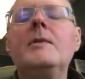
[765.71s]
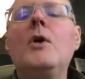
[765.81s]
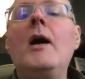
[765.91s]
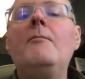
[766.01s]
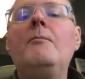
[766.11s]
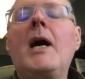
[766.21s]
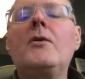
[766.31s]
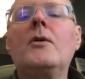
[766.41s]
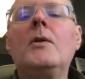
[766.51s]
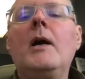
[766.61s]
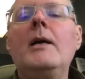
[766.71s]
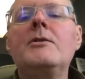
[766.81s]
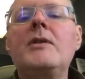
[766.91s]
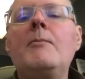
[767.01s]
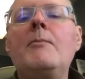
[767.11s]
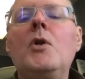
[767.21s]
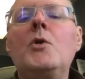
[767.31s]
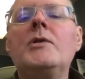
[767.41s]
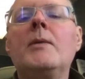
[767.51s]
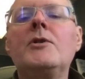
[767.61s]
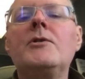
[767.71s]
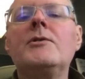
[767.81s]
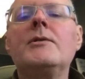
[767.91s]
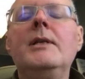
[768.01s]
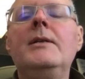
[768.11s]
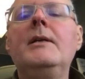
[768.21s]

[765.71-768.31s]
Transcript: have microcline stable at low temperatures, and then